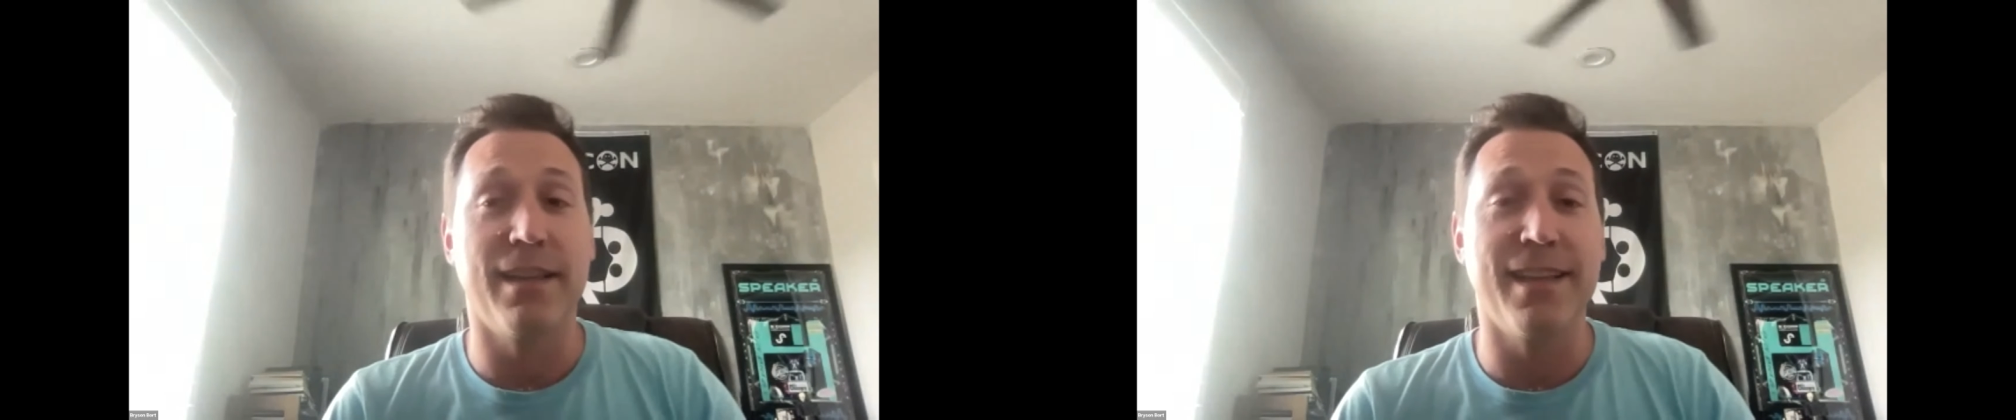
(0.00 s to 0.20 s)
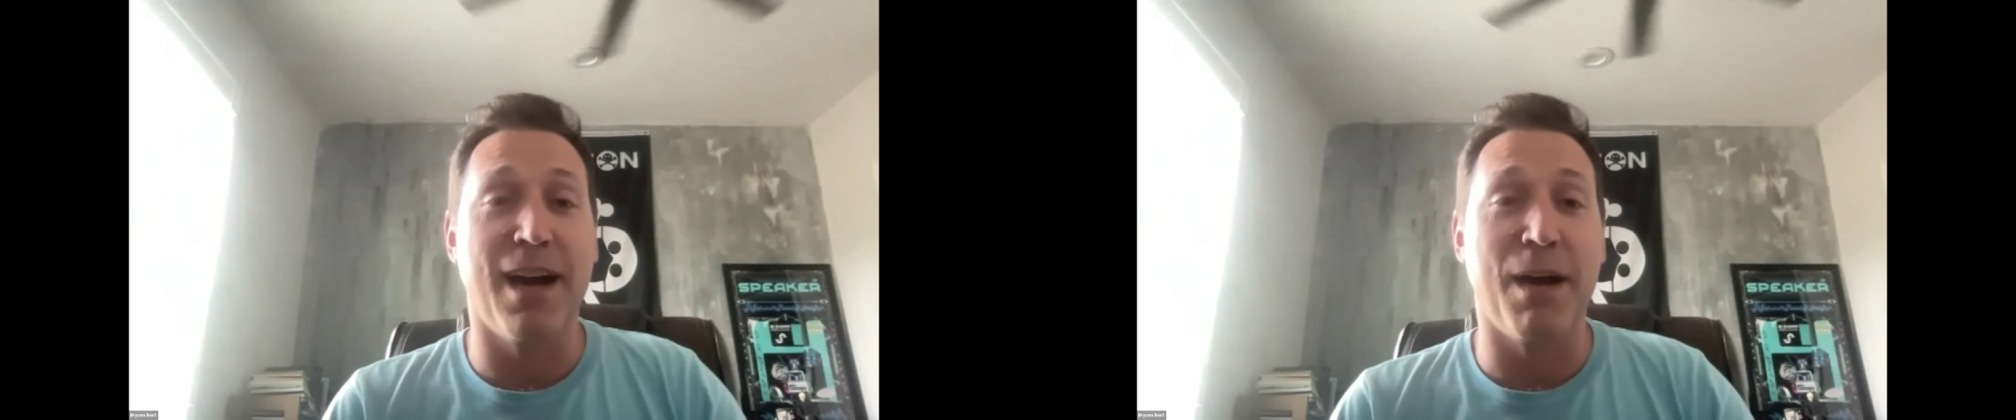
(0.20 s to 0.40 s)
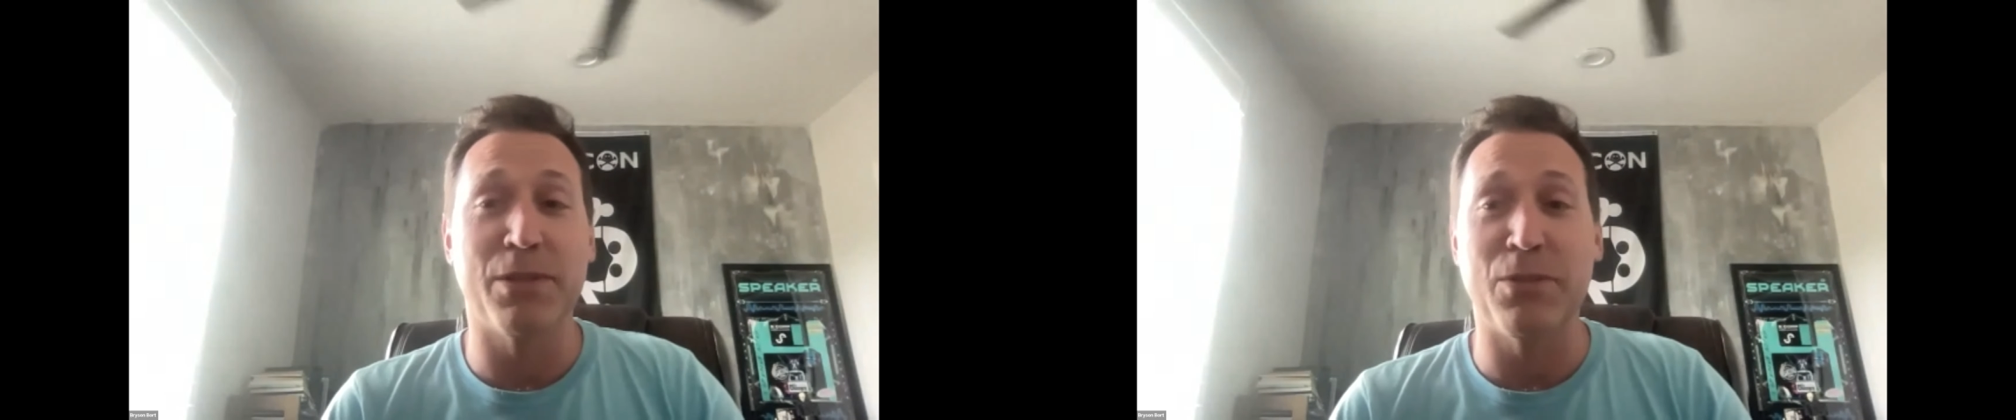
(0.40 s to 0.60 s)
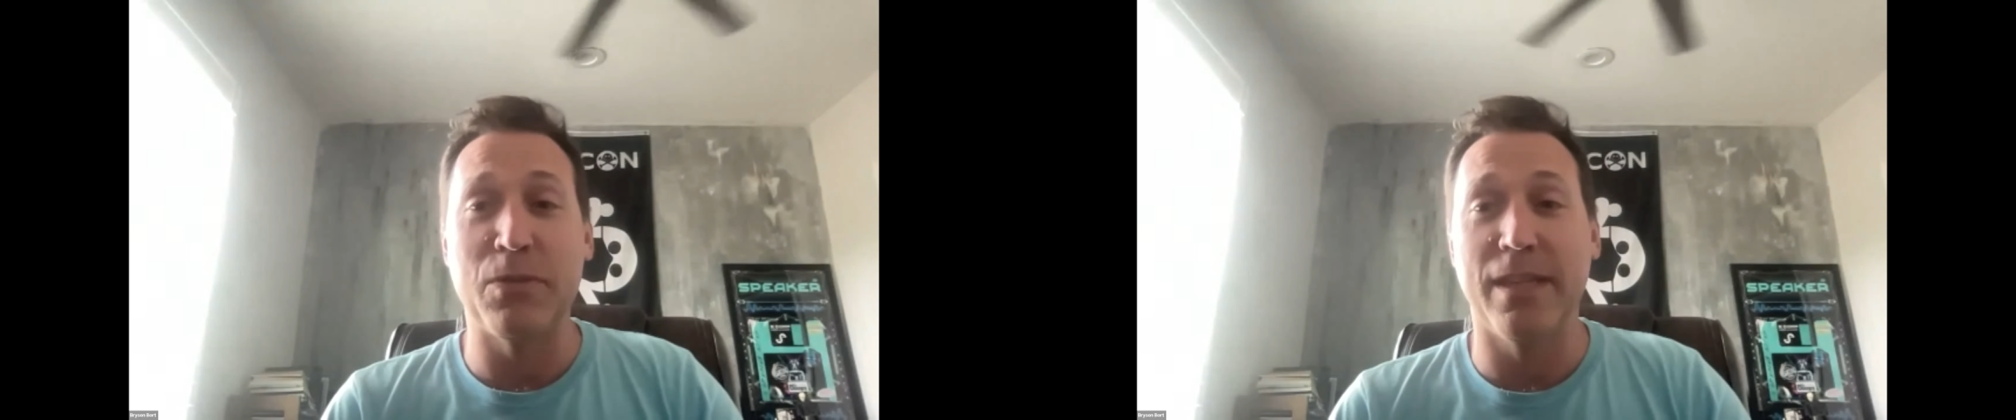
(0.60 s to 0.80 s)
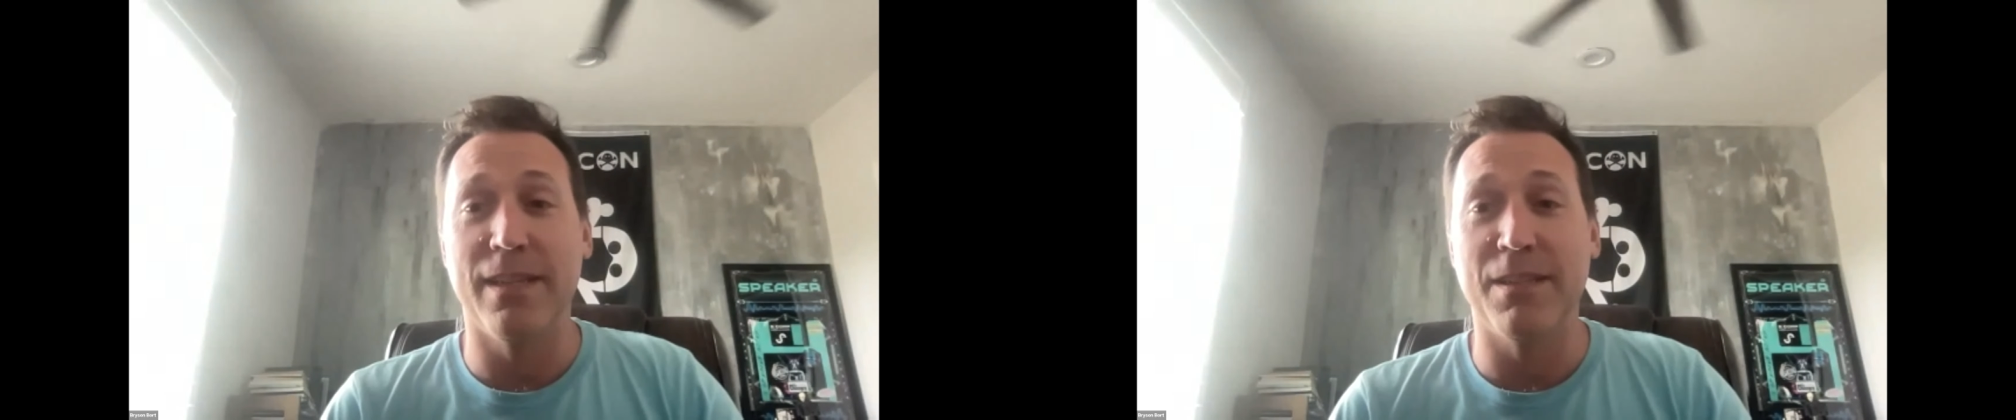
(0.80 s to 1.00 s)
the
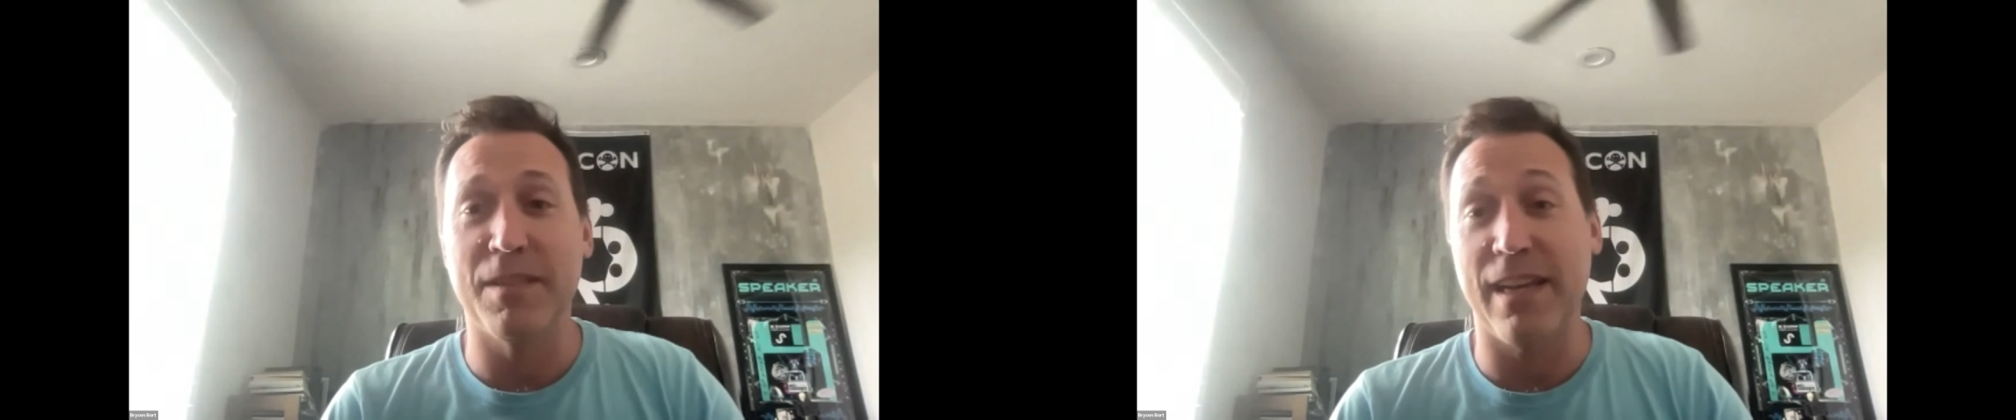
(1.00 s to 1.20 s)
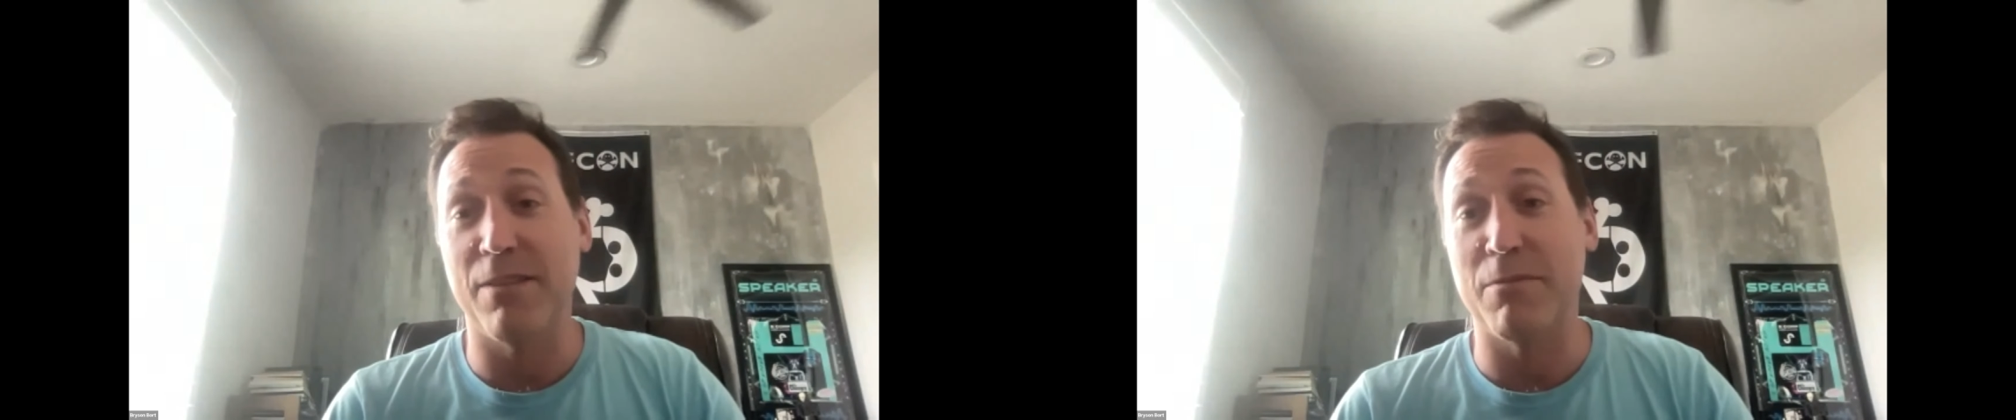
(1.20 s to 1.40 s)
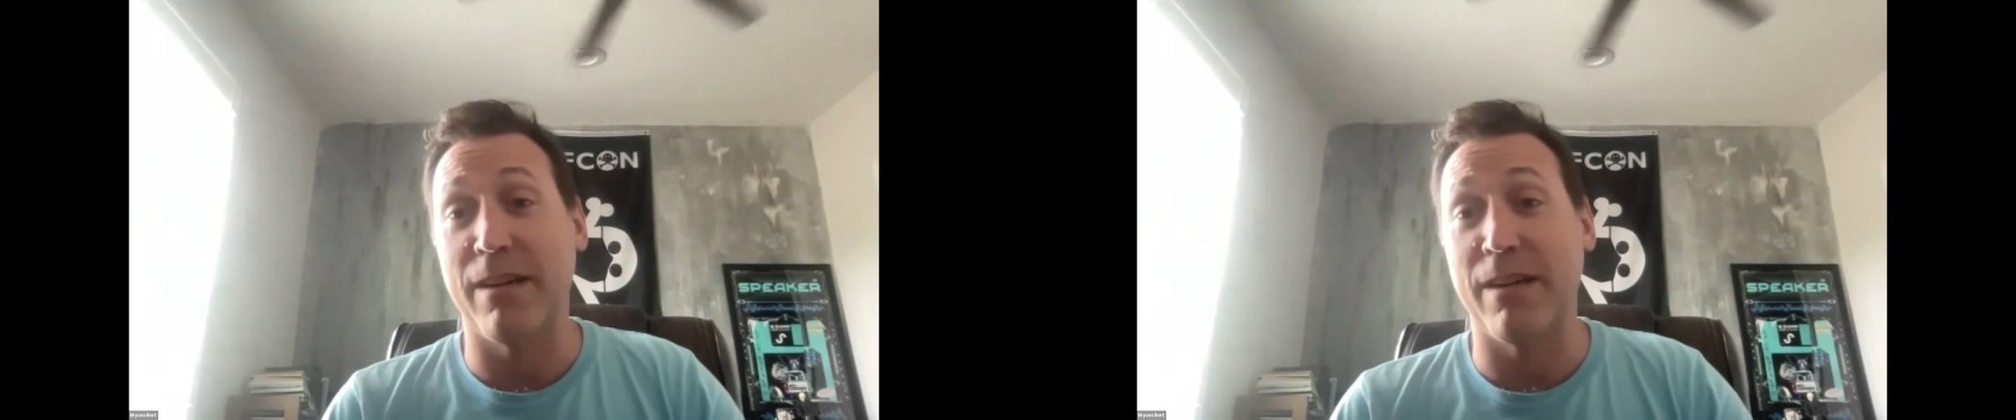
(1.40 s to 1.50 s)
opportunity to take those